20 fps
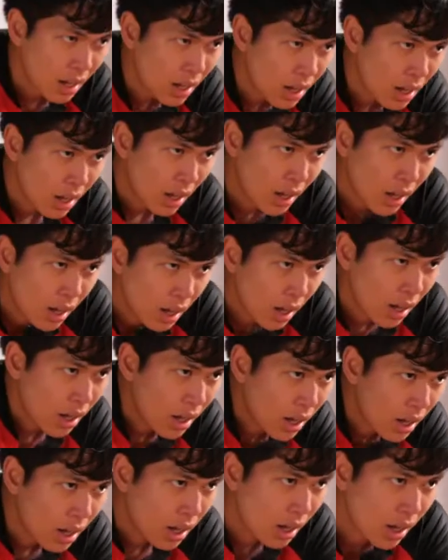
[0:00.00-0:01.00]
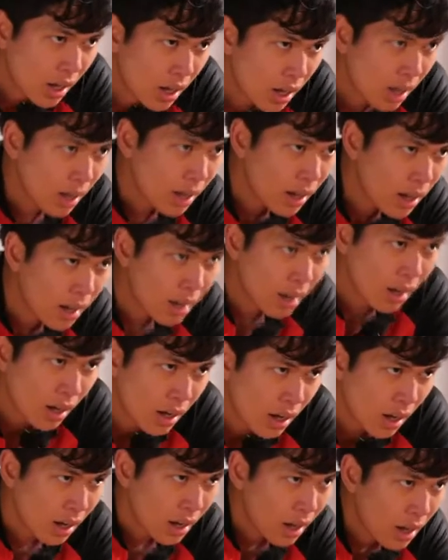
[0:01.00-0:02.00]
incredibly
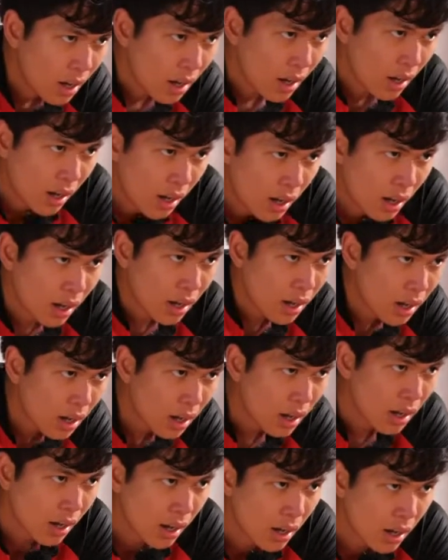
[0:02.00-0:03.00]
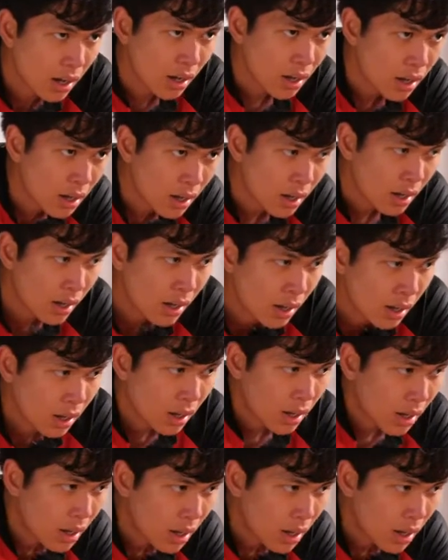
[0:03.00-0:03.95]
focused. I want to see that from